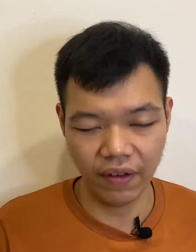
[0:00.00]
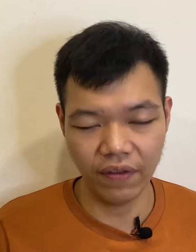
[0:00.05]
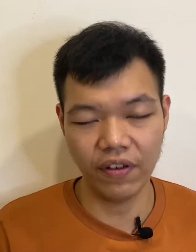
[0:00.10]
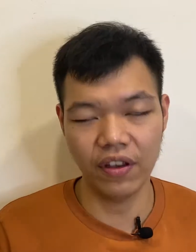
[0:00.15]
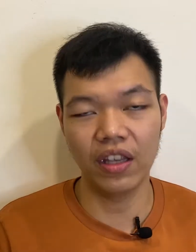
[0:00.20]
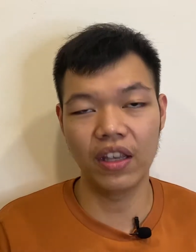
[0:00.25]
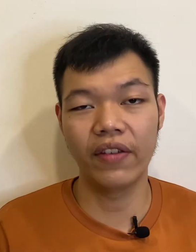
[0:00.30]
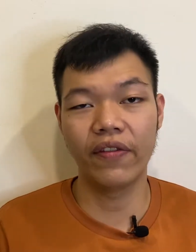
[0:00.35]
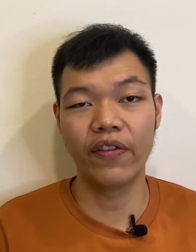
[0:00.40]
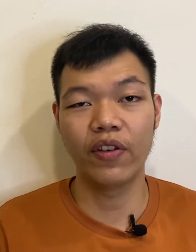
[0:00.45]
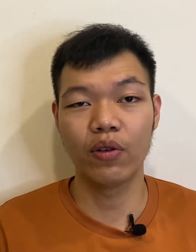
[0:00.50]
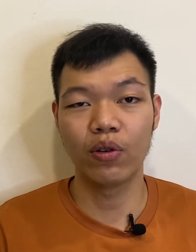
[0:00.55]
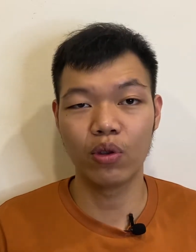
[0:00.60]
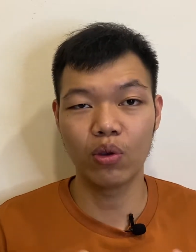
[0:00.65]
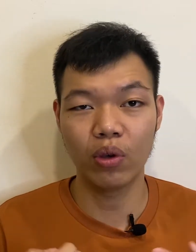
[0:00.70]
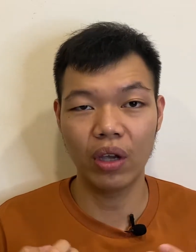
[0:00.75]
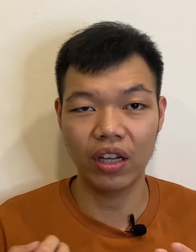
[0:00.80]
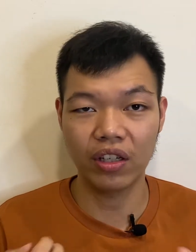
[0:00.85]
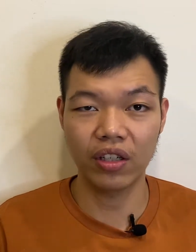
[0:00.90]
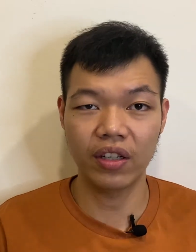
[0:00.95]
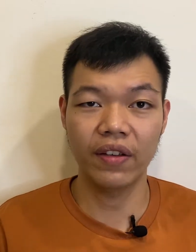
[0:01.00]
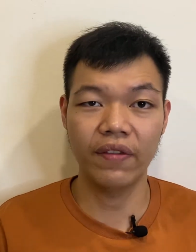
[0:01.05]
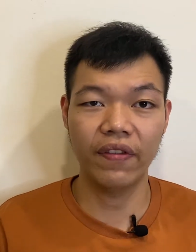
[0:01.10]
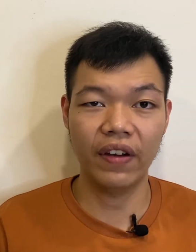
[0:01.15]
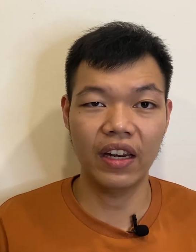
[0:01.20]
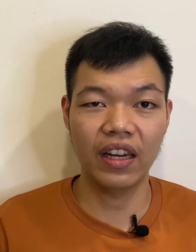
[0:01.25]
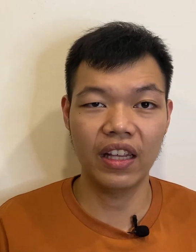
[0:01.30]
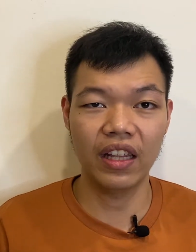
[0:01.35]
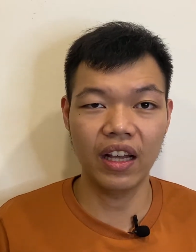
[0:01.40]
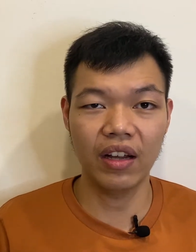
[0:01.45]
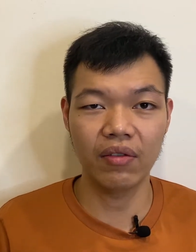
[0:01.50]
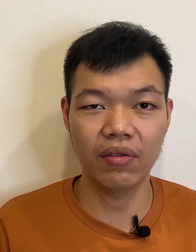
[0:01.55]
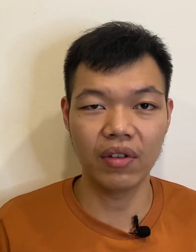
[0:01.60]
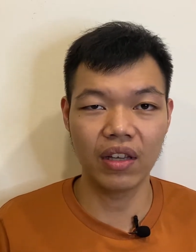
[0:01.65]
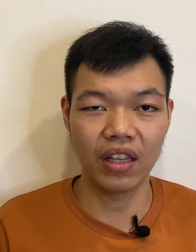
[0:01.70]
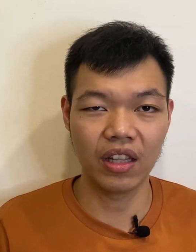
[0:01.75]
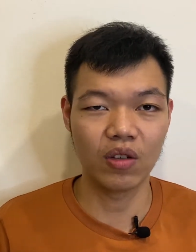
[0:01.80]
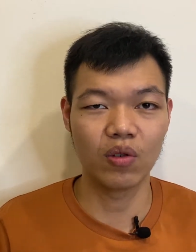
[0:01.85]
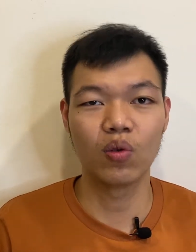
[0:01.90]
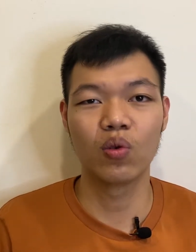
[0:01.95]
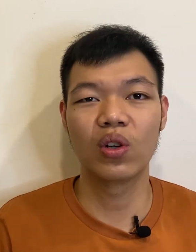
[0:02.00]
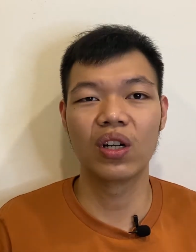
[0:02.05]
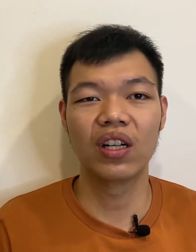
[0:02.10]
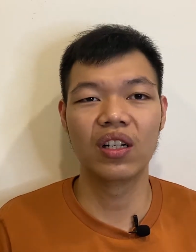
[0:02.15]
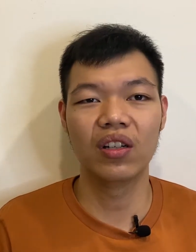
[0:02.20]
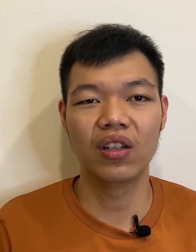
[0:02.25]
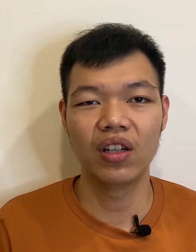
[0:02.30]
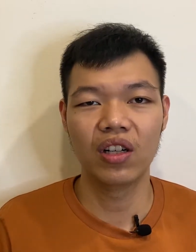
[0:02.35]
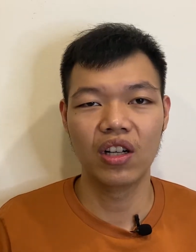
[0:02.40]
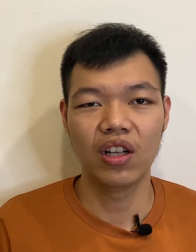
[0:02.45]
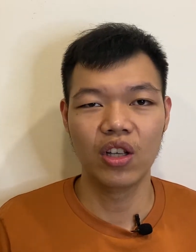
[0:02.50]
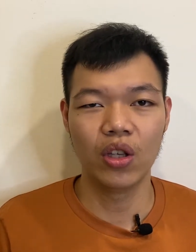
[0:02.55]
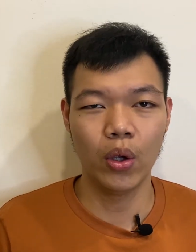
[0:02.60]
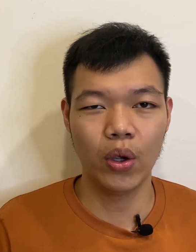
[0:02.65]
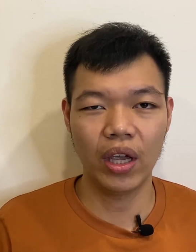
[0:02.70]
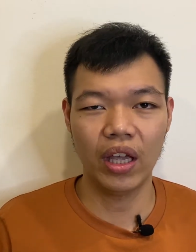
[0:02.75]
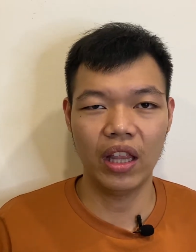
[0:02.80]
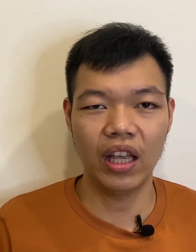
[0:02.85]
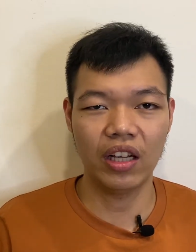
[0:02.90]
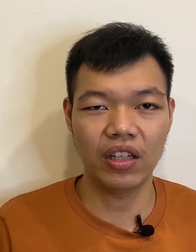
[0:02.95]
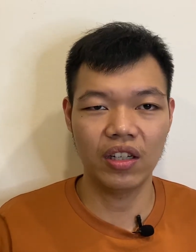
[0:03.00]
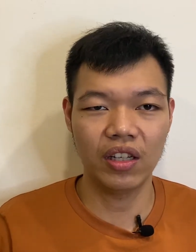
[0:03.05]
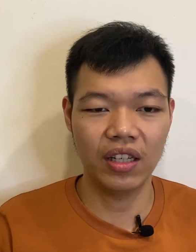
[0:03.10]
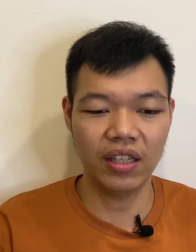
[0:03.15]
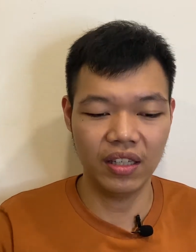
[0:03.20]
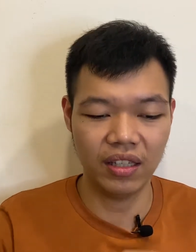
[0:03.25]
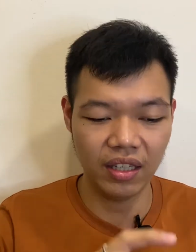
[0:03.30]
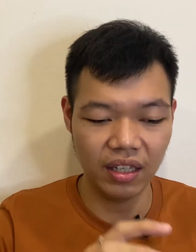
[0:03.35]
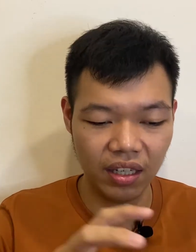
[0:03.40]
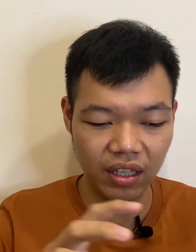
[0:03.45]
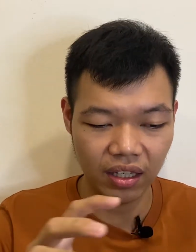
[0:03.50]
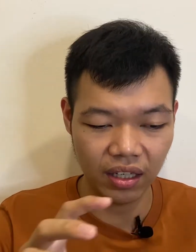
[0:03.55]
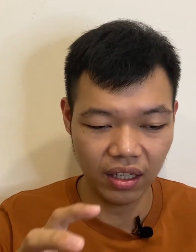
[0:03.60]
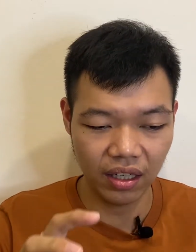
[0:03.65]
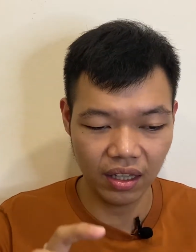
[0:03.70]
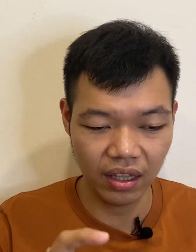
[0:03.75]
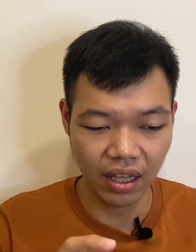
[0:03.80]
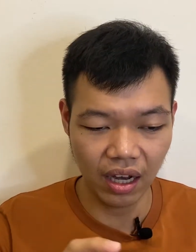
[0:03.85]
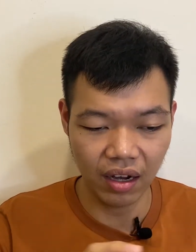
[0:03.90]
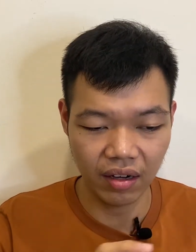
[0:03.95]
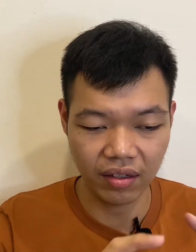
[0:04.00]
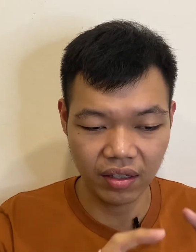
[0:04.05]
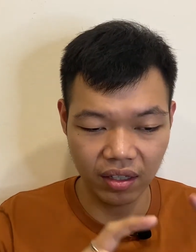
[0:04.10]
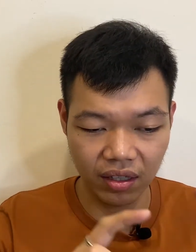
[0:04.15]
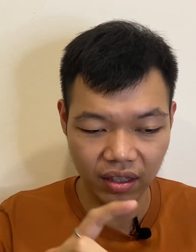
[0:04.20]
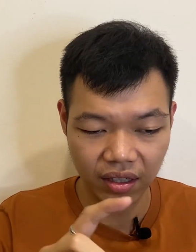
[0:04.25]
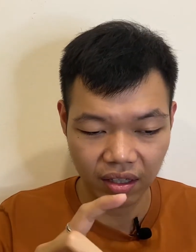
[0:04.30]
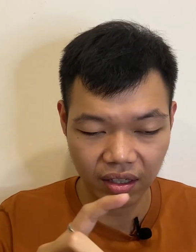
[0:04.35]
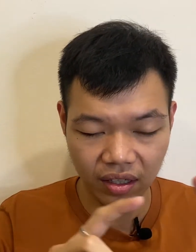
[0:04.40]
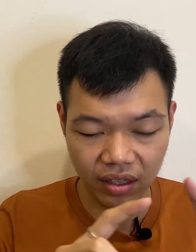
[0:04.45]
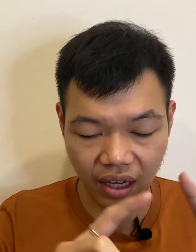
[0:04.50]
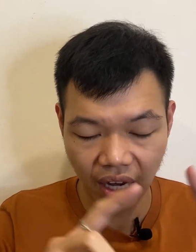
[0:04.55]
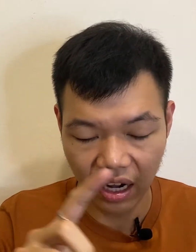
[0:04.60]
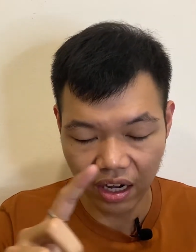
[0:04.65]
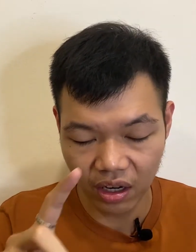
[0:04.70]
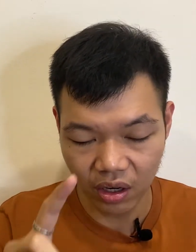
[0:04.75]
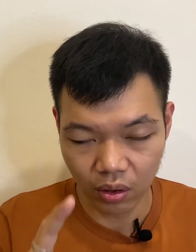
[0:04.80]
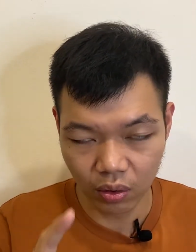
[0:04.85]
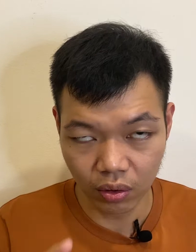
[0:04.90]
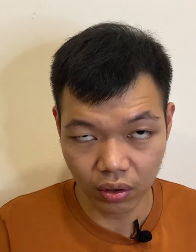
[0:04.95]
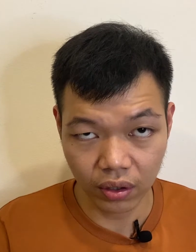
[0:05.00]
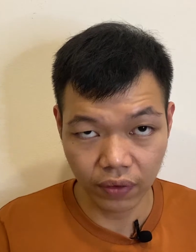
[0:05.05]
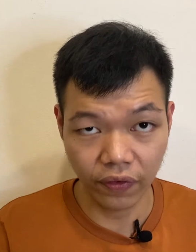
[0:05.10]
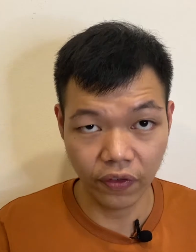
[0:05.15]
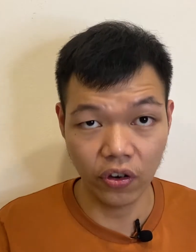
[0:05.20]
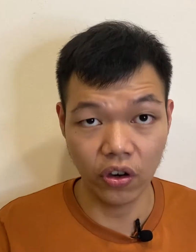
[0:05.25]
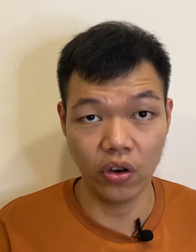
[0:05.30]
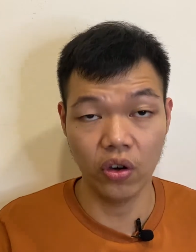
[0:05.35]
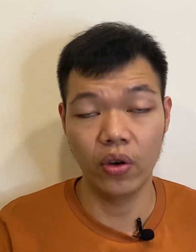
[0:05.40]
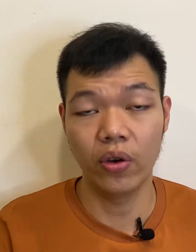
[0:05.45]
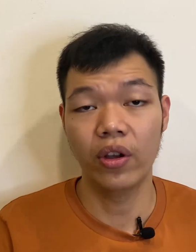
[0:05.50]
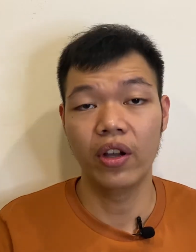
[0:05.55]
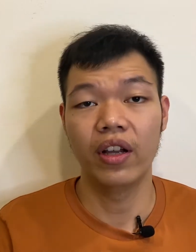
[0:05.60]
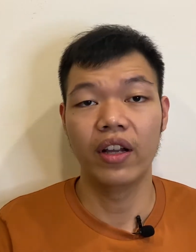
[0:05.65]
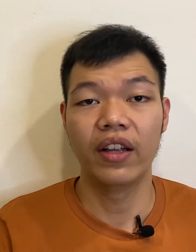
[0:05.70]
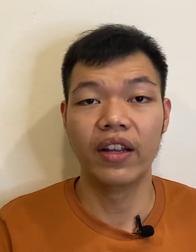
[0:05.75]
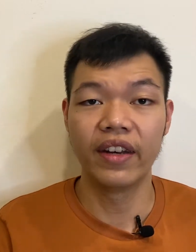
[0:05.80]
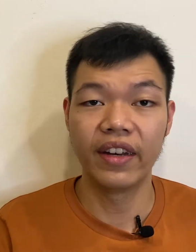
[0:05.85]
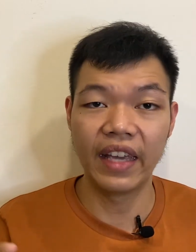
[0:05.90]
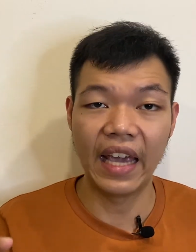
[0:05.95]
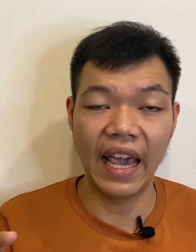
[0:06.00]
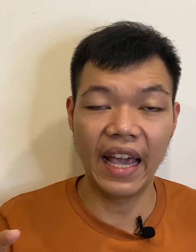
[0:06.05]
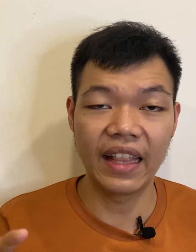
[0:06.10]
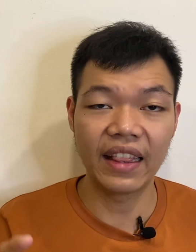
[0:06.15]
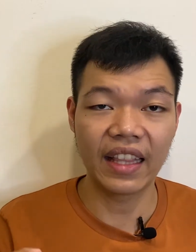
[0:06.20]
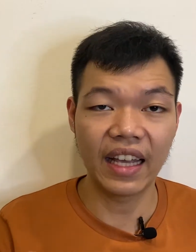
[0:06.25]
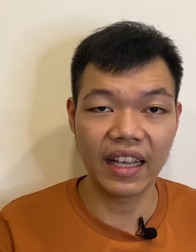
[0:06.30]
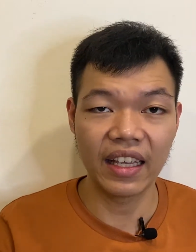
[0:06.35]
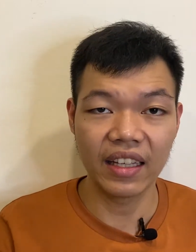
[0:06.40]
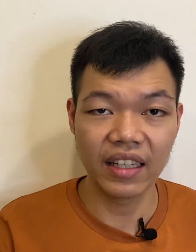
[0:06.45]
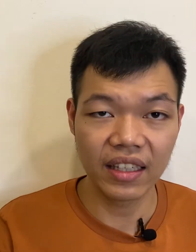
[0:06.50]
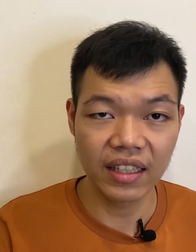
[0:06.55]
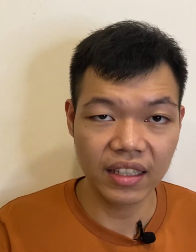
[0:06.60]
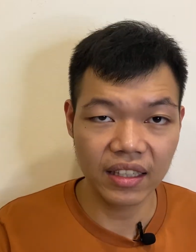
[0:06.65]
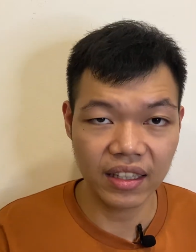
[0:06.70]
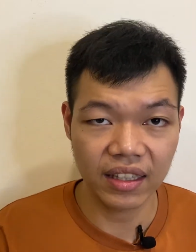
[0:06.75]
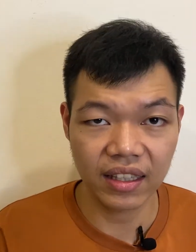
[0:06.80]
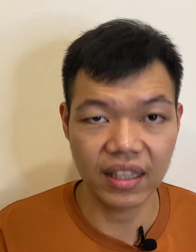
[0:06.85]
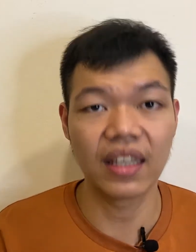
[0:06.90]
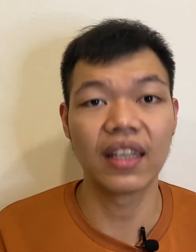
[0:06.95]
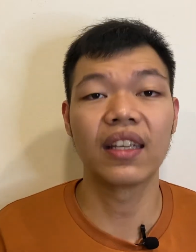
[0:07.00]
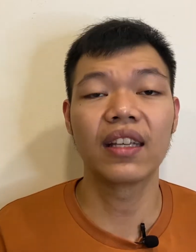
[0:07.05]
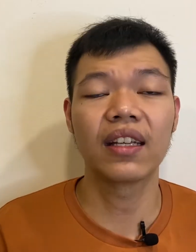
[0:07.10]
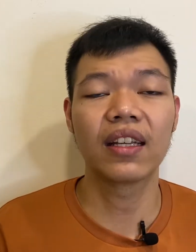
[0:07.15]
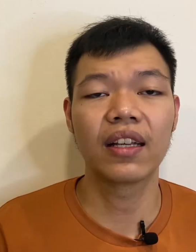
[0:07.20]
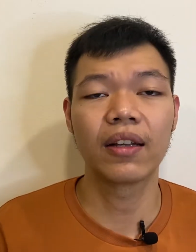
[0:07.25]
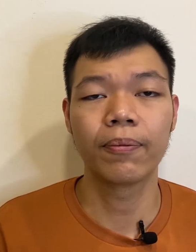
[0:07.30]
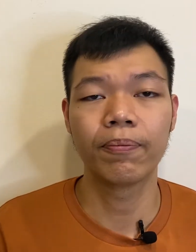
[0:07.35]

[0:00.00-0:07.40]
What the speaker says: If you do actually find it out in Google, you can actually see there's a schedules for the entire thing.